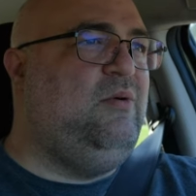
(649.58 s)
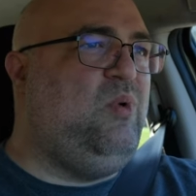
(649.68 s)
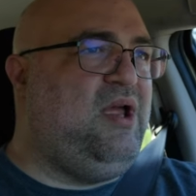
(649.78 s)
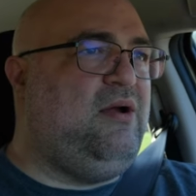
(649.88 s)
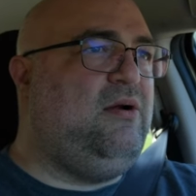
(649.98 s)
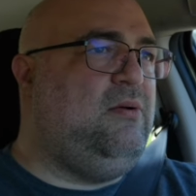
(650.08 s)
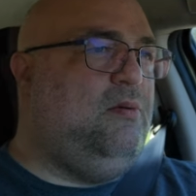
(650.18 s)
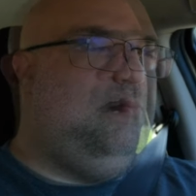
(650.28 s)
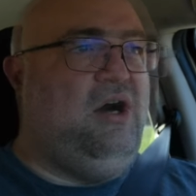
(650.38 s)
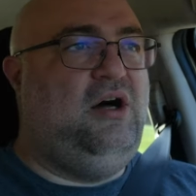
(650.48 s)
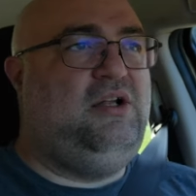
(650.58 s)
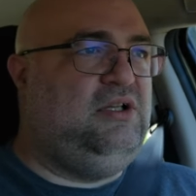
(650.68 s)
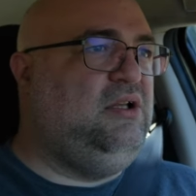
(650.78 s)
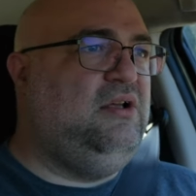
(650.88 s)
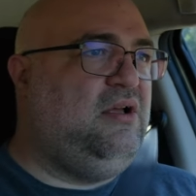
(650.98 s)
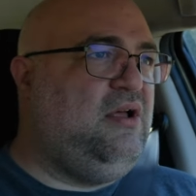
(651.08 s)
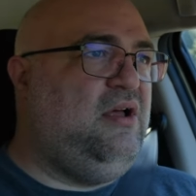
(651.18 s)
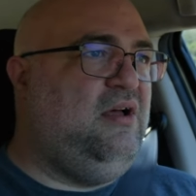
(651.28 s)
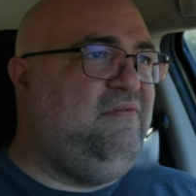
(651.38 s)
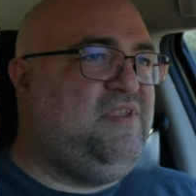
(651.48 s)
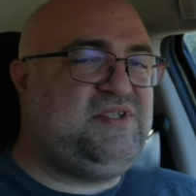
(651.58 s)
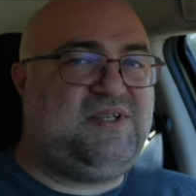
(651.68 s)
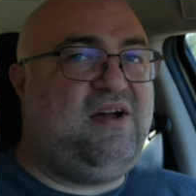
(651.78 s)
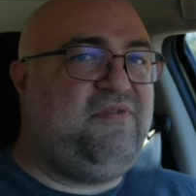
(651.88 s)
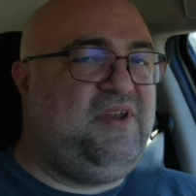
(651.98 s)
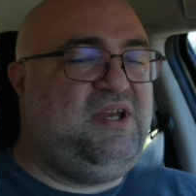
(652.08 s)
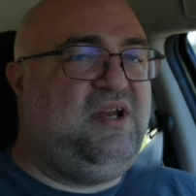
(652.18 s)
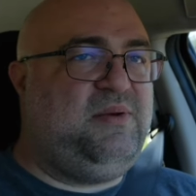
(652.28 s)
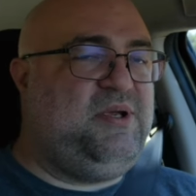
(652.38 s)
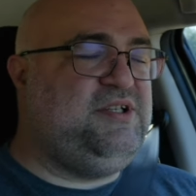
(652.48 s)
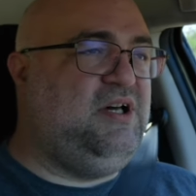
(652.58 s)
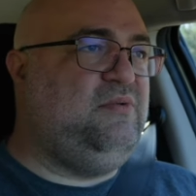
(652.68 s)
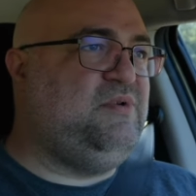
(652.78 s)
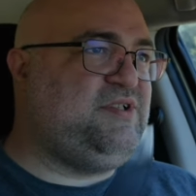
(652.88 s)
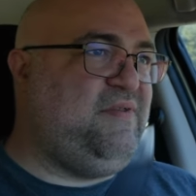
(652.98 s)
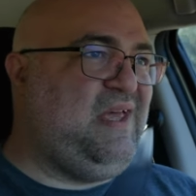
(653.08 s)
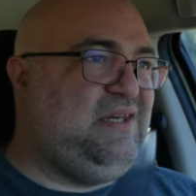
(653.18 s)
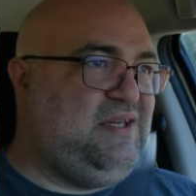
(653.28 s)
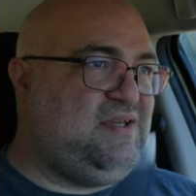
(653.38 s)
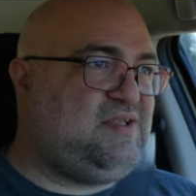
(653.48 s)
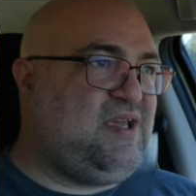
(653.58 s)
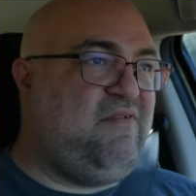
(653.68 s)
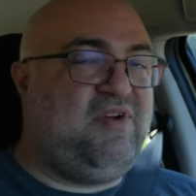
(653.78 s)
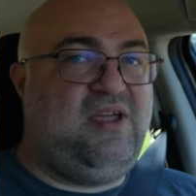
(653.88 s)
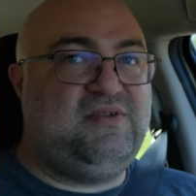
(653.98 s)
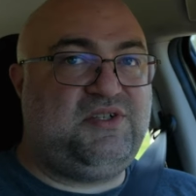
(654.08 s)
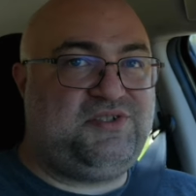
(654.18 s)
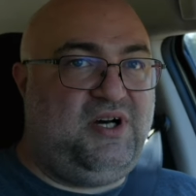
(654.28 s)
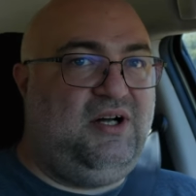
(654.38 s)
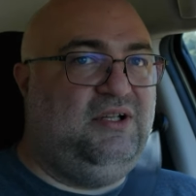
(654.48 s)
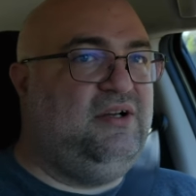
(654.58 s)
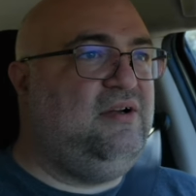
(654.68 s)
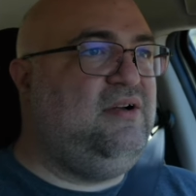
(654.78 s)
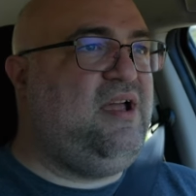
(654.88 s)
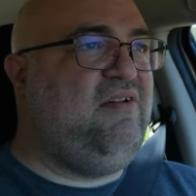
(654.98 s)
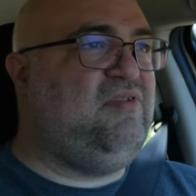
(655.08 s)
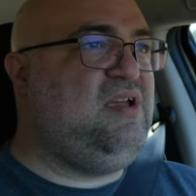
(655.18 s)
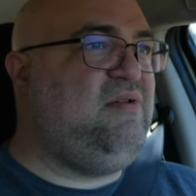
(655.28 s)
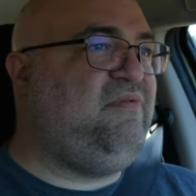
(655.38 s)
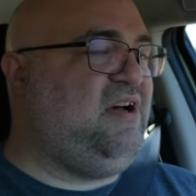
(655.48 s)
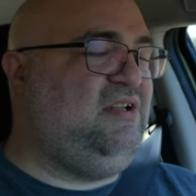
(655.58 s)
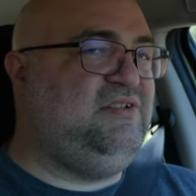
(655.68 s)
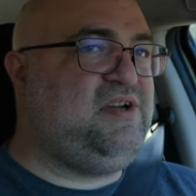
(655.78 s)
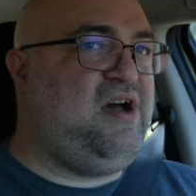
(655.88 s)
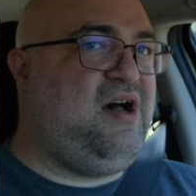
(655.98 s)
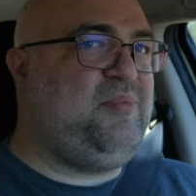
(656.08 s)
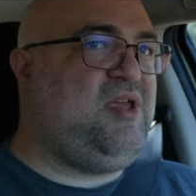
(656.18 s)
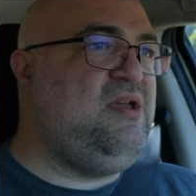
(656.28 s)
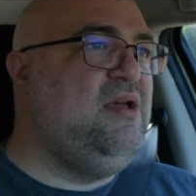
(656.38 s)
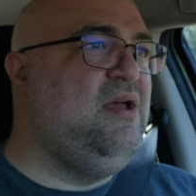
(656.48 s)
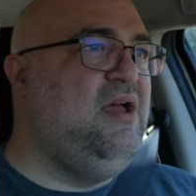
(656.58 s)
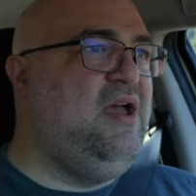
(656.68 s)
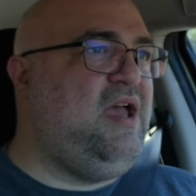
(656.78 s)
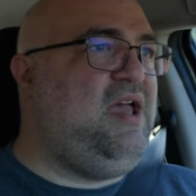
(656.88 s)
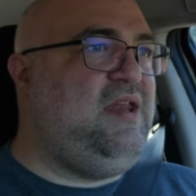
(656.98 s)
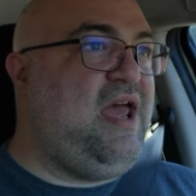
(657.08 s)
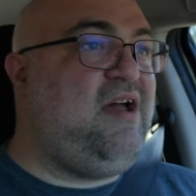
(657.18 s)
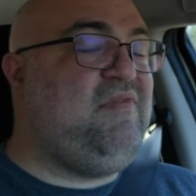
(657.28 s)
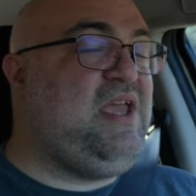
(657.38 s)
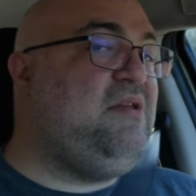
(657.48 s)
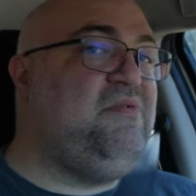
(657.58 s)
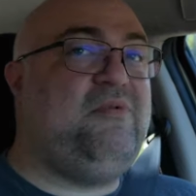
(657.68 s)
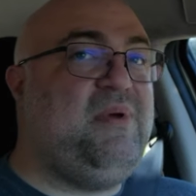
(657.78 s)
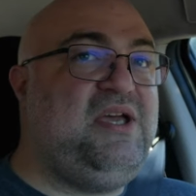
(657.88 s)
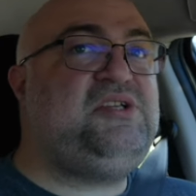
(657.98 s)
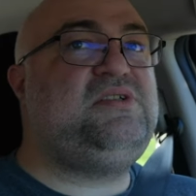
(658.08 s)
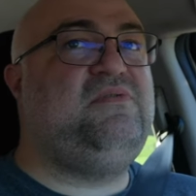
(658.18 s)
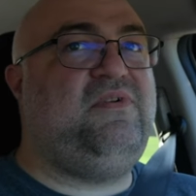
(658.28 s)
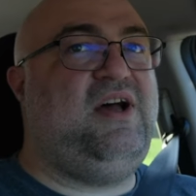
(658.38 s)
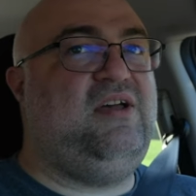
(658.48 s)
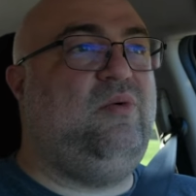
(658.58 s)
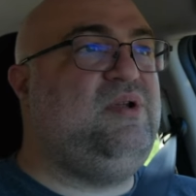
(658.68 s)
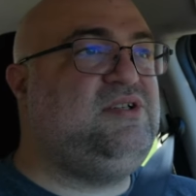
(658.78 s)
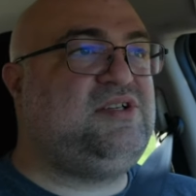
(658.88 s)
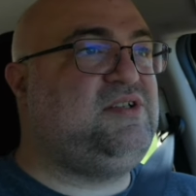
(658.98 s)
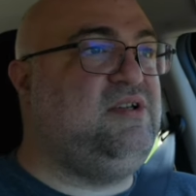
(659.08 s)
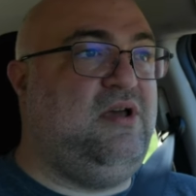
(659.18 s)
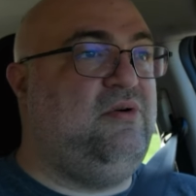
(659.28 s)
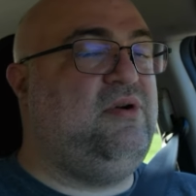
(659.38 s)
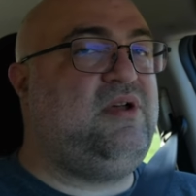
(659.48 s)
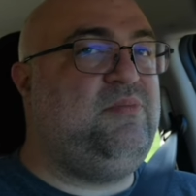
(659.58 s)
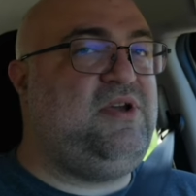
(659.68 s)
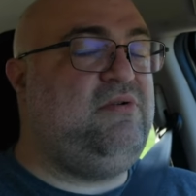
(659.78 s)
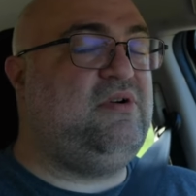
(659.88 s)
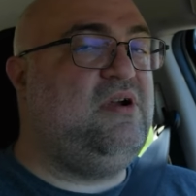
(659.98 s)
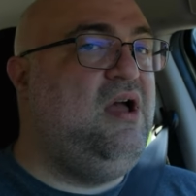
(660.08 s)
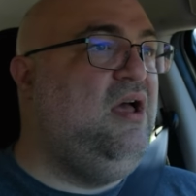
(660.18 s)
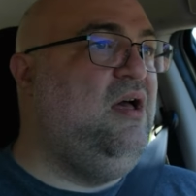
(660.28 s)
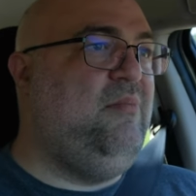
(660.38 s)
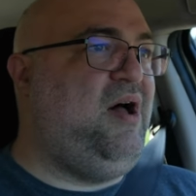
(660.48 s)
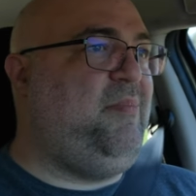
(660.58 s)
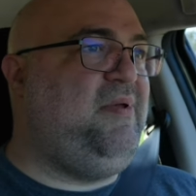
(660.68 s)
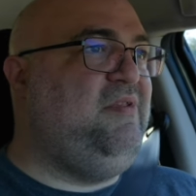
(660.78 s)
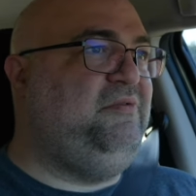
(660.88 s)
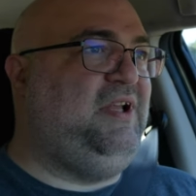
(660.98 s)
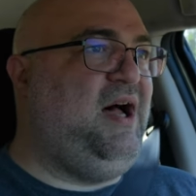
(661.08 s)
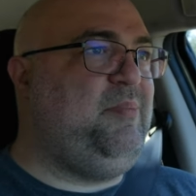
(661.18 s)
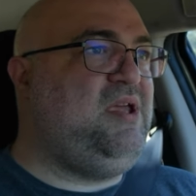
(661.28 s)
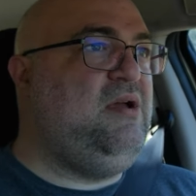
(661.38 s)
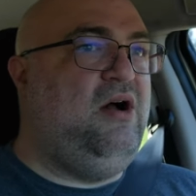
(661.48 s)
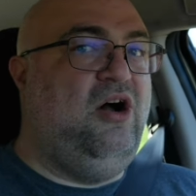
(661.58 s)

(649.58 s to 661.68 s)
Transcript: where all of the stuff that needed to be done was on that disk. Every installer, every file to copy, and have the information file. We just go to a computer, pop in the floppy,